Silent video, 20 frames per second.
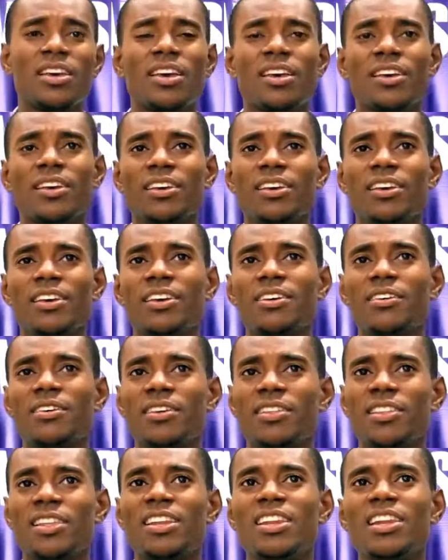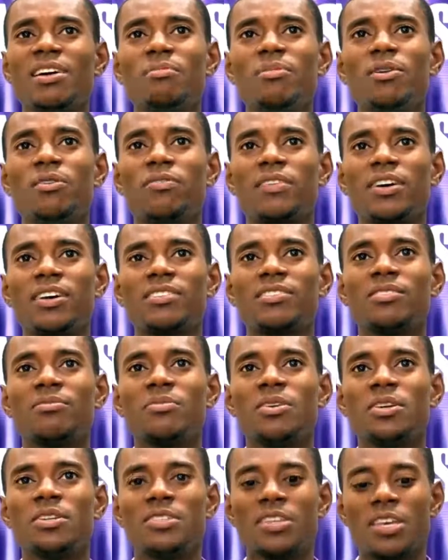The number of
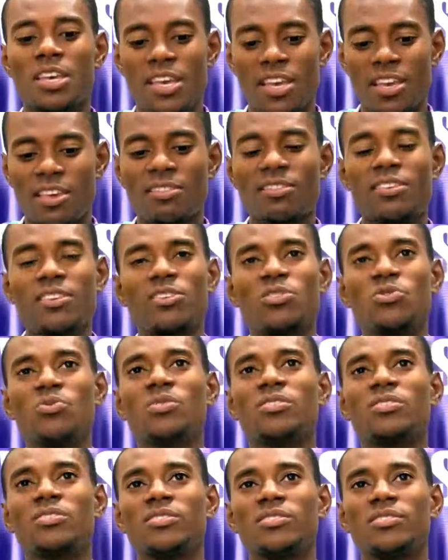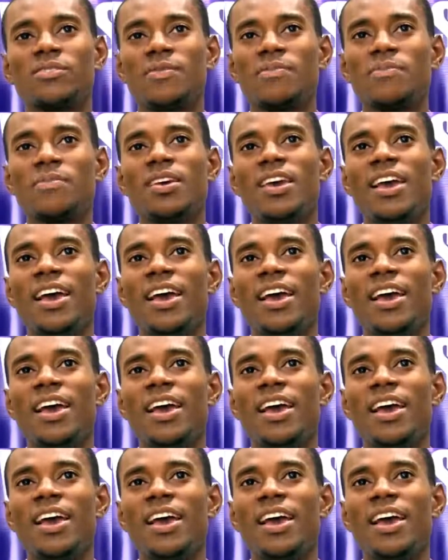customers in the queuing system,